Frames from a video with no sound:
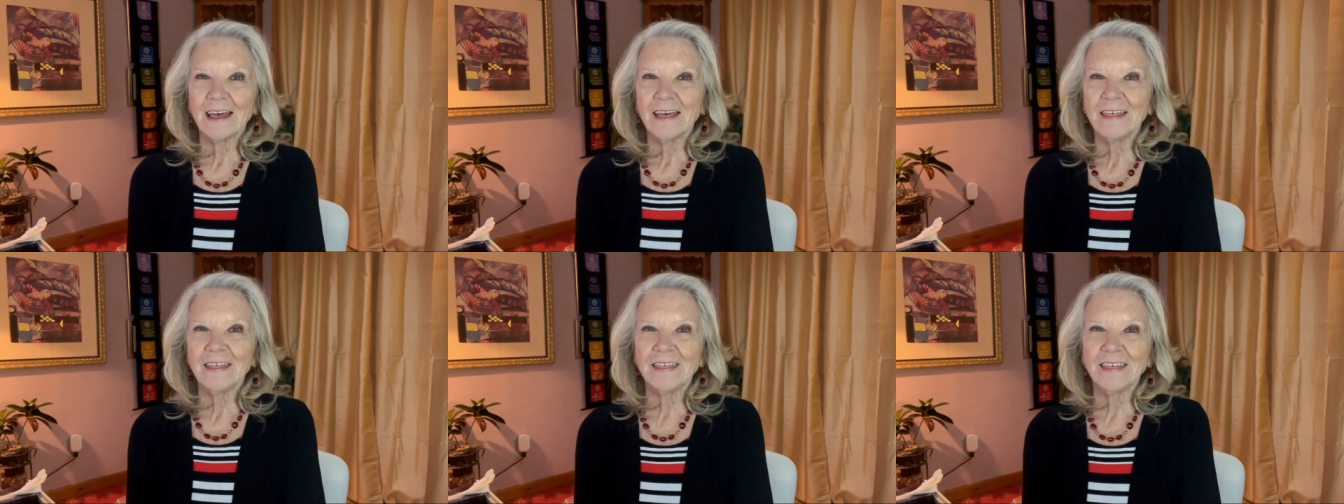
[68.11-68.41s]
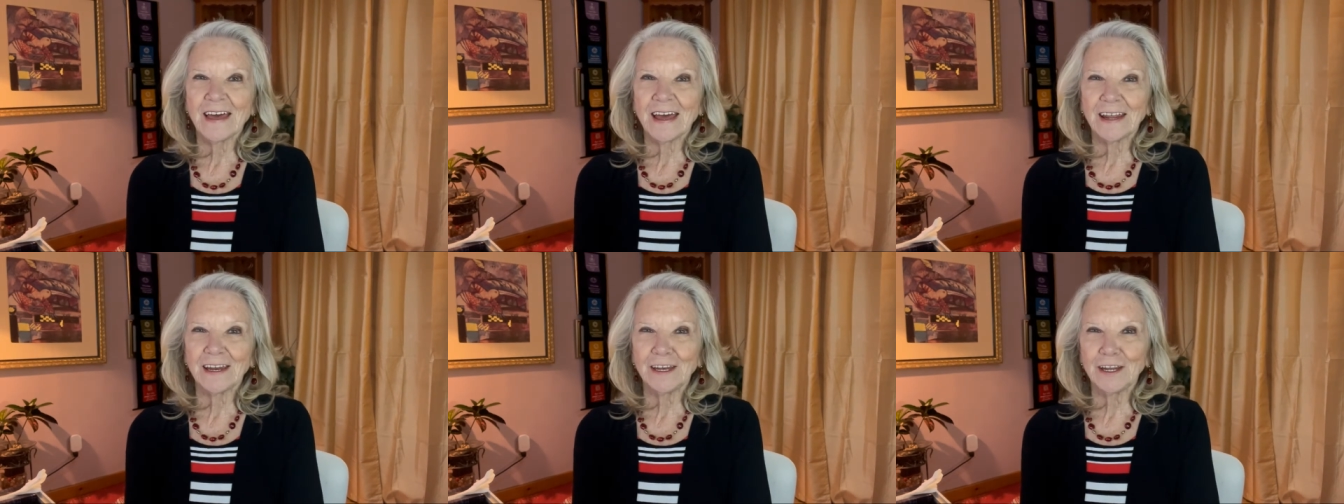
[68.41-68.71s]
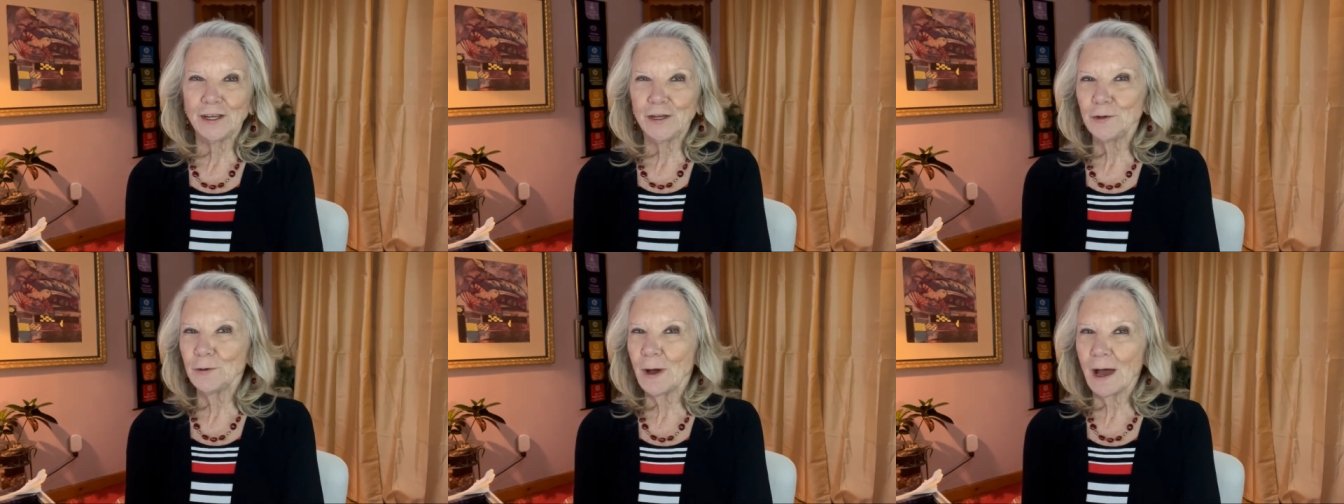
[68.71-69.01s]
then
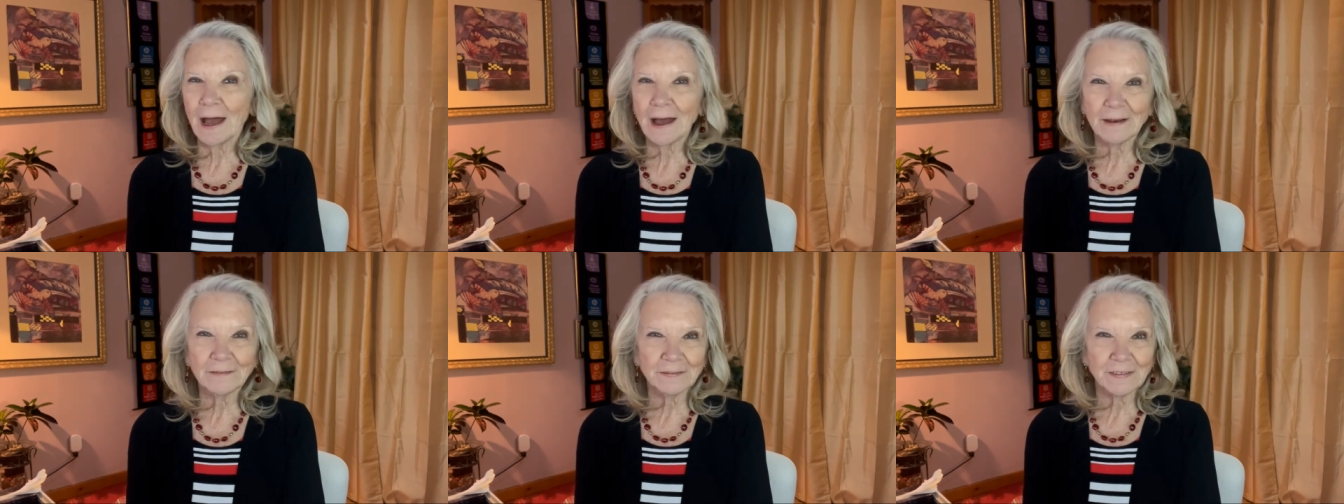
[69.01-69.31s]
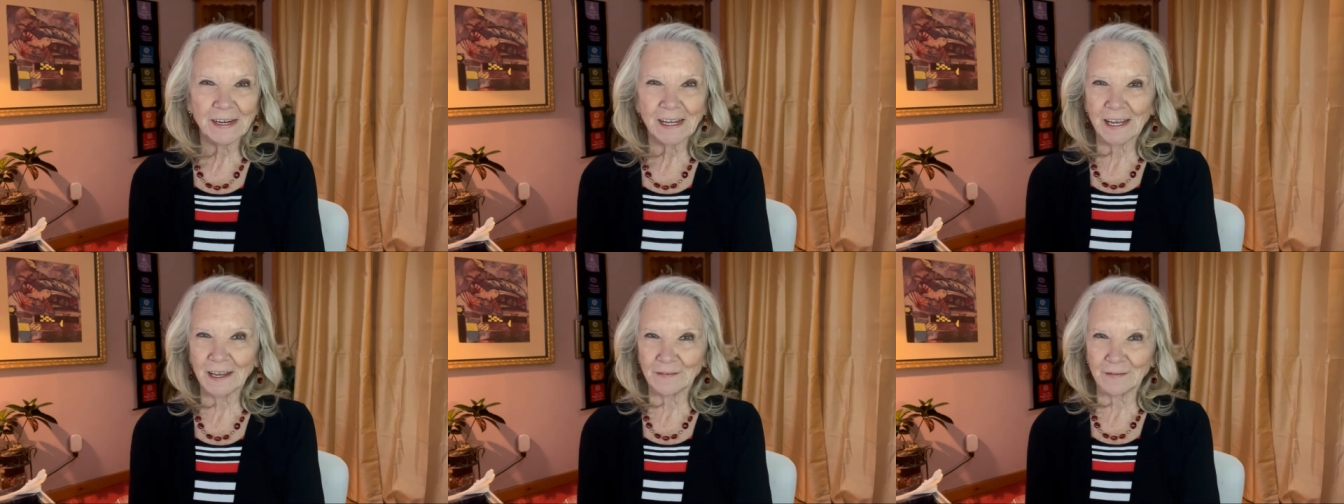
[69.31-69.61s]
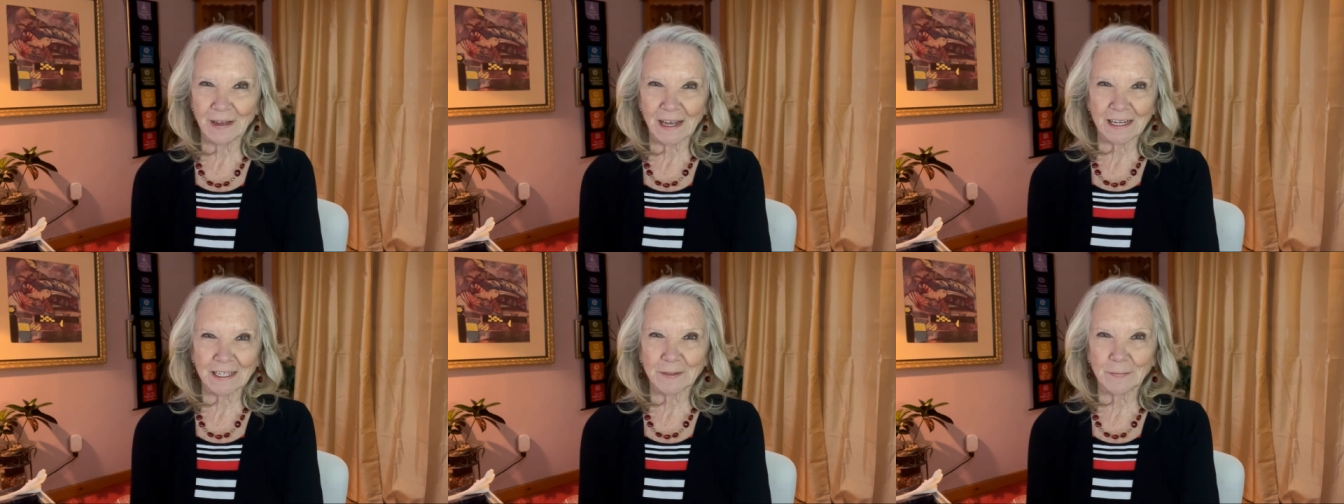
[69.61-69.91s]
you have to give
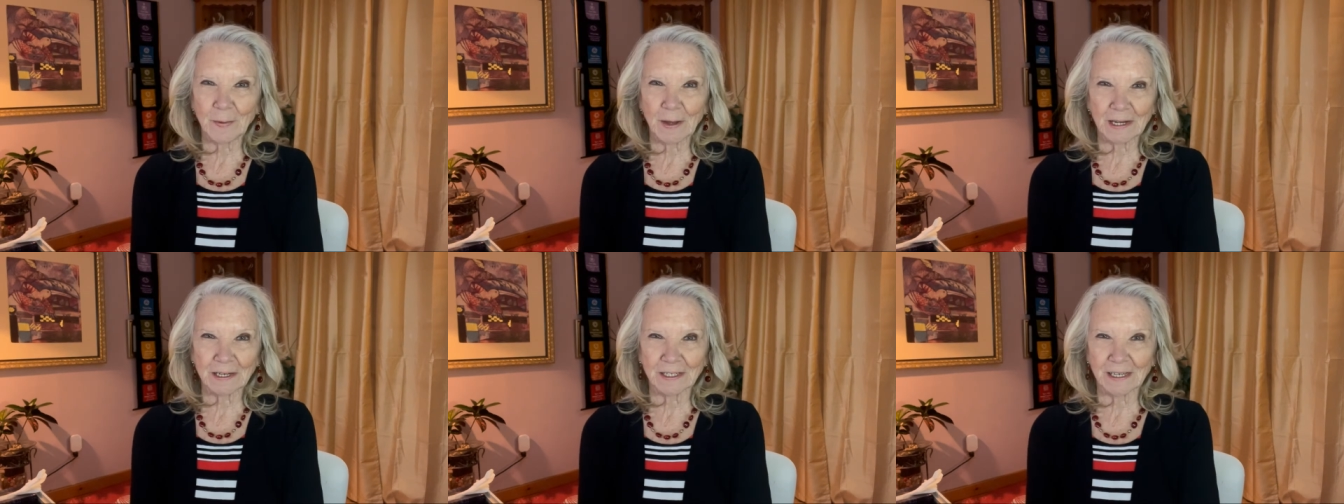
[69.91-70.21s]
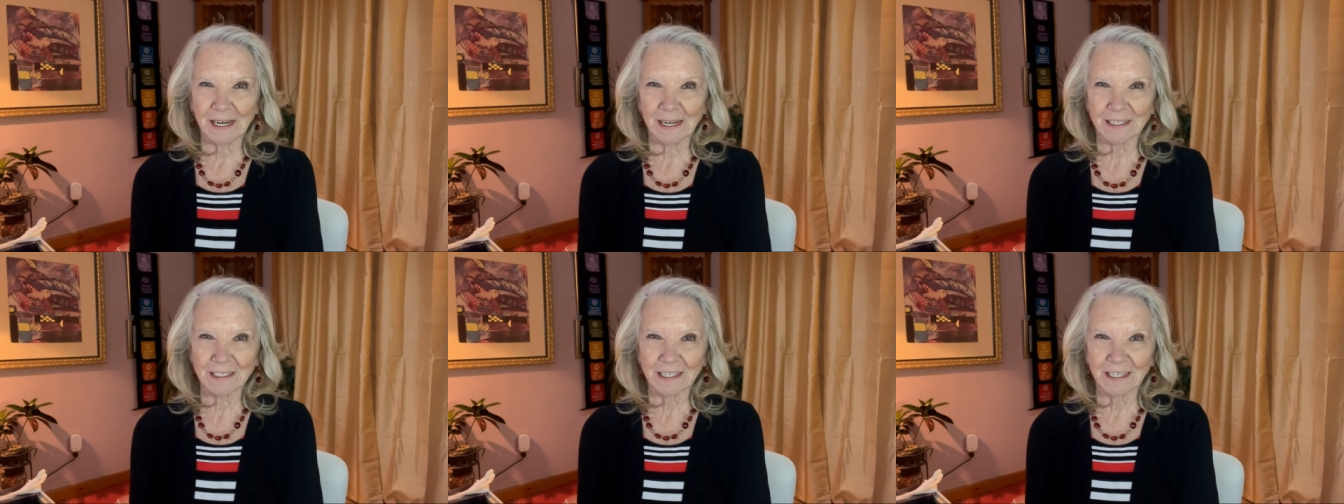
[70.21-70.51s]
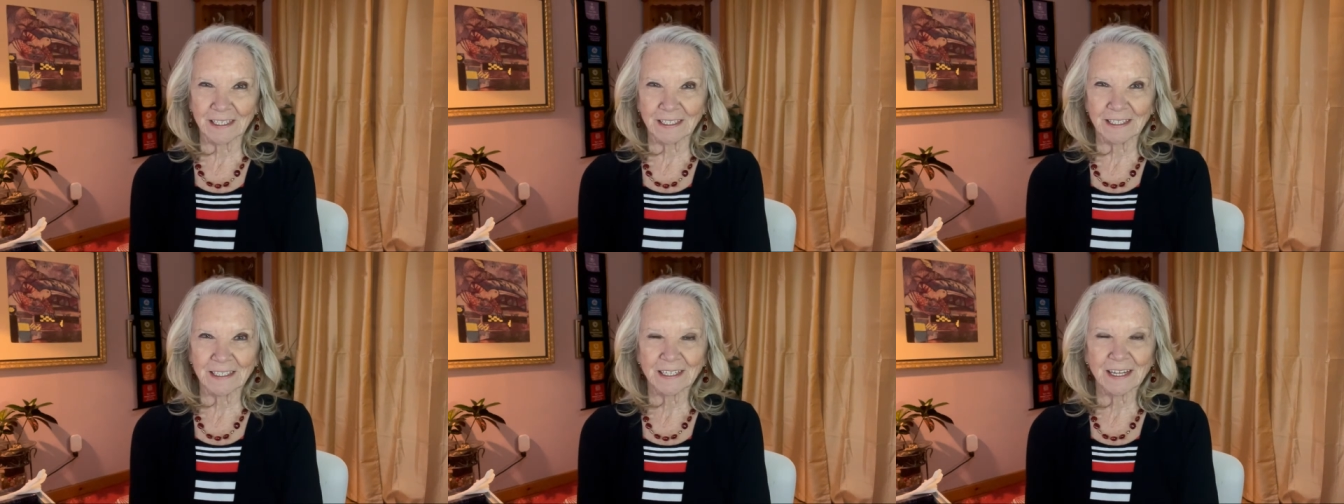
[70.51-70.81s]

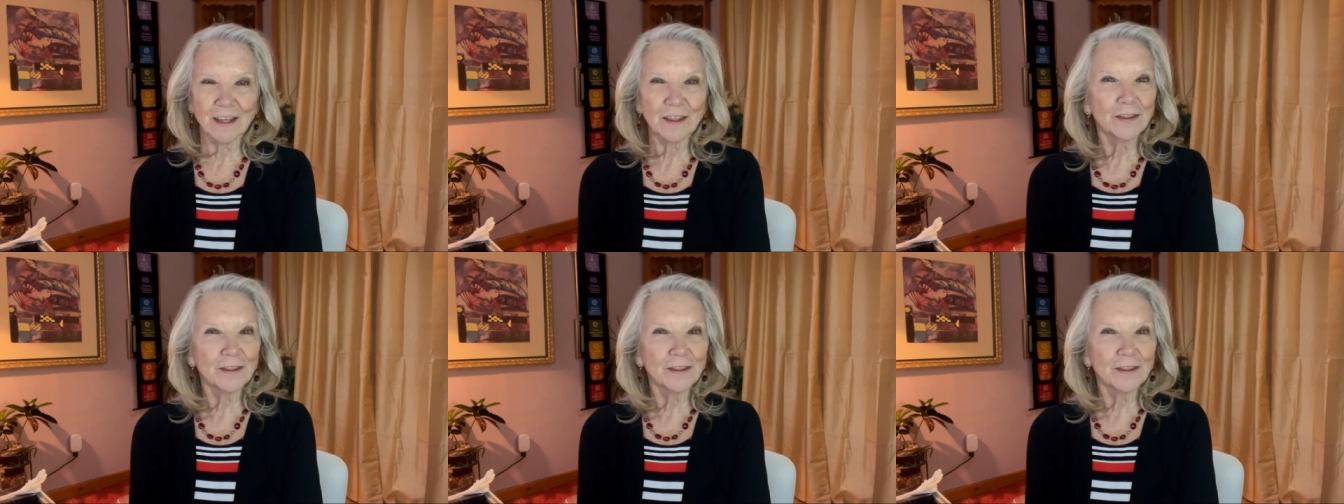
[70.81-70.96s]
expectations.